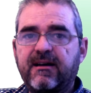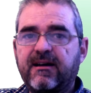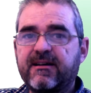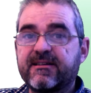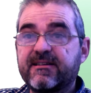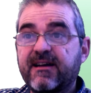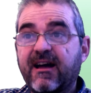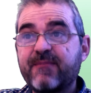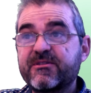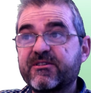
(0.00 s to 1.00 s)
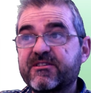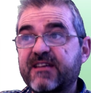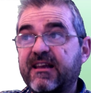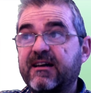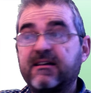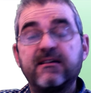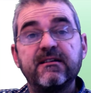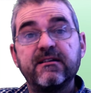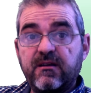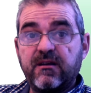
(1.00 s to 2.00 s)
Hi, I'm Sala.
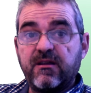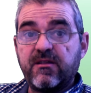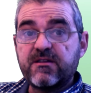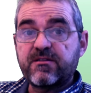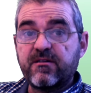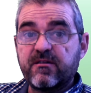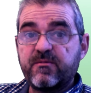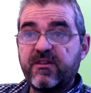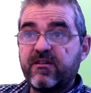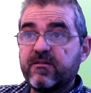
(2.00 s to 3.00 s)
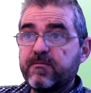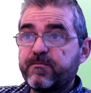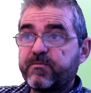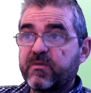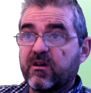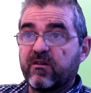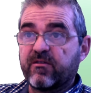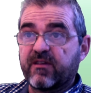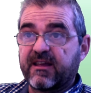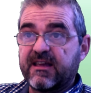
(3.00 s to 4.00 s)
In this third video
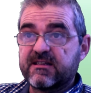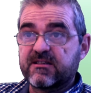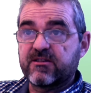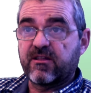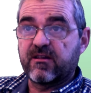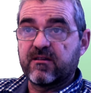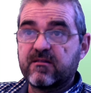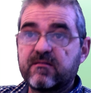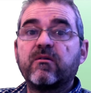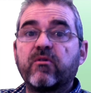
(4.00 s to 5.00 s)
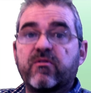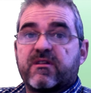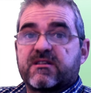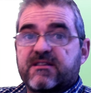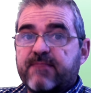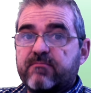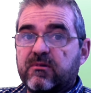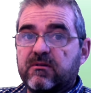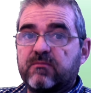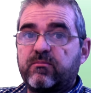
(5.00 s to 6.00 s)
of the case study on this
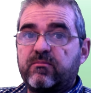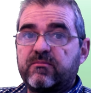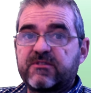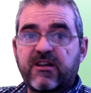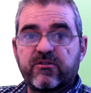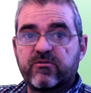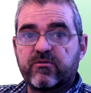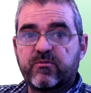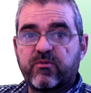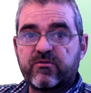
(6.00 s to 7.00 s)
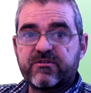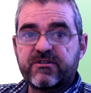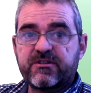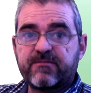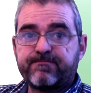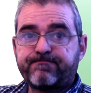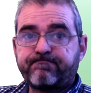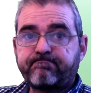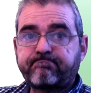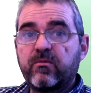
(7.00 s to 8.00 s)
simple second-order process,
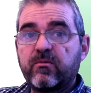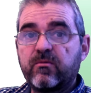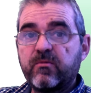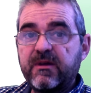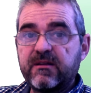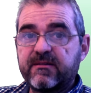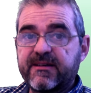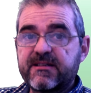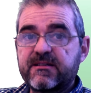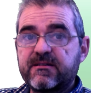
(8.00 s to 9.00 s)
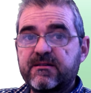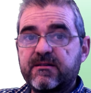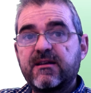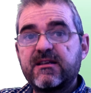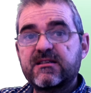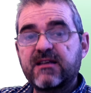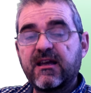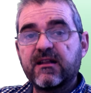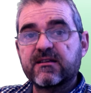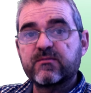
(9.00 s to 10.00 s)
we'll address
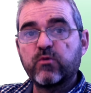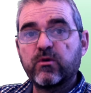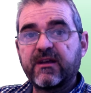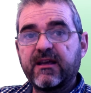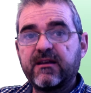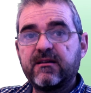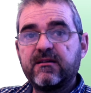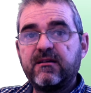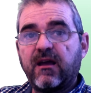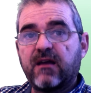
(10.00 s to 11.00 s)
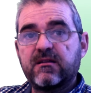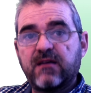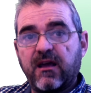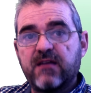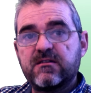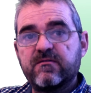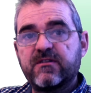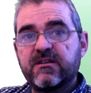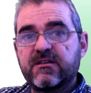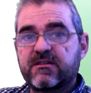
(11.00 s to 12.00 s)
scaled small gain and
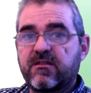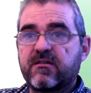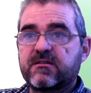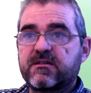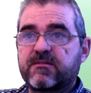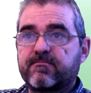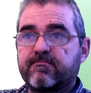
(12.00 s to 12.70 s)
H-infinity synthesis.